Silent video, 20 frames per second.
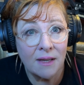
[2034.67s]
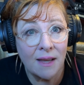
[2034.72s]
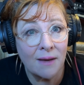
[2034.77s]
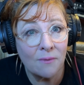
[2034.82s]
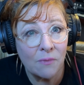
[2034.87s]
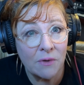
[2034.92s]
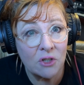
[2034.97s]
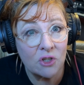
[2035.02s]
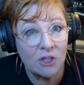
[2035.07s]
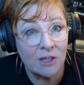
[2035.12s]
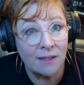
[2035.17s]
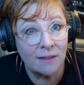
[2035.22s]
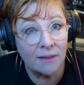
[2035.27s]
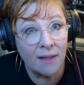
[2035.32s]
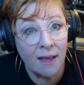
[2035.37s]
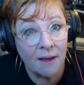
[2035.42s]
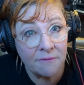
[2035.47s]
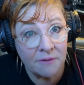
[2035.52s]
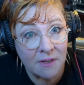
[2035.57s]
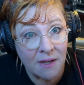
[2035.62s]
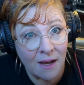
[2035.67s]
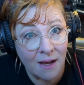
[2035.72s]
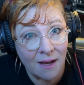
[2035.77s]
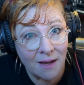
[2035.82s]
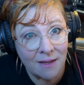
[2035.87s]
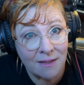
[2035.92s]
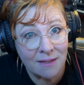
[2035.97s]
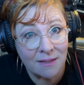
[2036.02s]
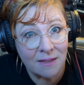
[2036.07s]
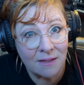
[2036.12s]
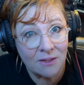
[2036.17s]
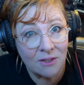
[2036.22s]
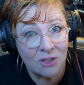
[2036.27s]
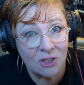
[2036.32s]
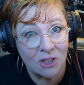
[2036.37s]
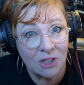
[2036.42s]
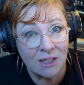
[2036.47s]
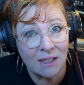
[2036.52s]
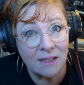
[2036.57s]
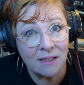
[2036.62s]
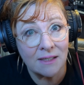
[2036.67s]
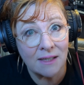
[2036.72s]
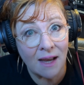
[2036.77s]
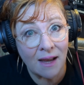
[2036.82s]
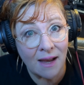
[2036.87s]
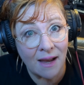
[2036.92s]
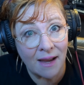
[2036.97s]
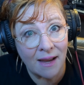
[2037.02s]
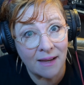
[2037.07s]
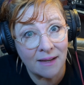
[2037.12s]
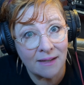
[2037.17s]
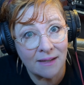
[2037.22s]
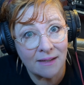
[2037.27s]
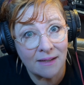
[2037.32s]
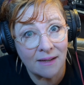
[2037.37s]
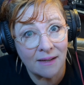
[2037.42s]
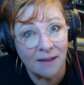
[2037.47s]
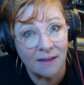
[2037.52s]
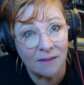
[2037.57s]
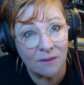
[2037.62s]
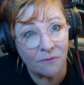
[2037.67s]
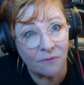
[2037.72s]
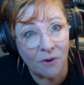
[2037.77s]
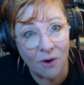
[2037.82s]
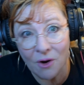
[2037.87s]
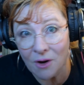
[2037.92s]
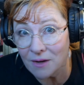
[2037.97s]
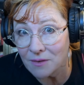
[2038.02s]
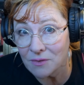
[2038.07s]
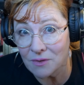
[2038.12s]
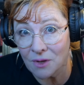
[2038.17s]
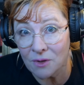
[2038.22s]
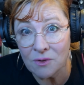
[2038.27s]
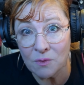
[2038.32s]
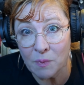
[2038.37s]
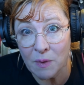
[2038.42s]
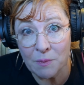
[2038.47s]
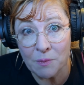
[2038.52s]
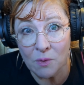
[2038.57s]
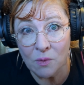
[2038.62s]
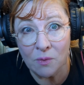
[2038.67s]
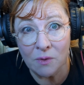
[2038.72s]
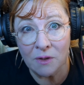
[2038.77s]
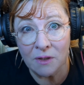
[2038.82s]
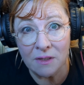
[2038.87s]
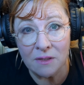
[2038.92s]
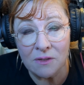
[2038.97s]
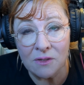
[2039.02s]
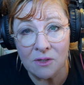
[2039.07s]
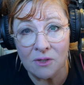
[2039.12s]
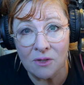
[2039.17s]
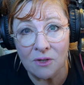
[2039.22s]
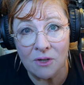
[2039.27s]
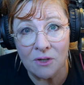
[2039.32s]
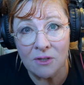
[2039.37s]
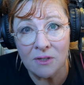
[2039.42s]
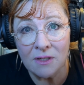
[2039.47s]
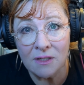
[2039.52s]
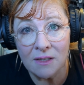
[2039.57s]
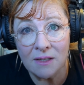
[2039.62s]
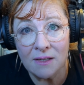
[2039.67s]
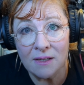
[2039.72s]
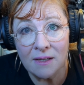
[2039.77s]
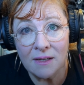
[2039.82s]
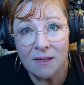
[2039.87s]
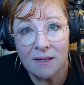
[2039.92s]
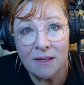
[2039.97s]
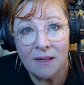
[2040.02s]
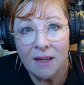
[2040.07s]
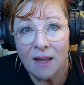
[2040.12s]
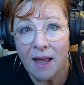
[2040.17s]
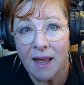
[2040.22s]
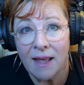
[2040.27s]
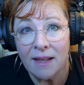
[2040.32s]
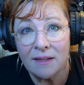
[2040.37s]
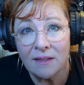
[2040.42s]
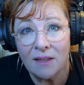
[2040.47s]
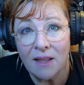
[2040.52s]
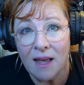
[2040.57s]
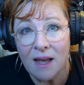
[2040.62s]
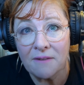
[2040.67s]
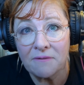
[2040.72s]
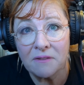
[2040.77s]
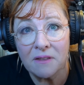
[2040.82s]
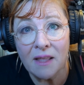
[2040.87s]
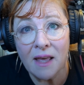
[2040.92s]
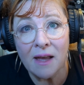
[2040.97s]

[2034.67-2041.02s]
And when she left Oz, she died, as far as those people were concerned, and left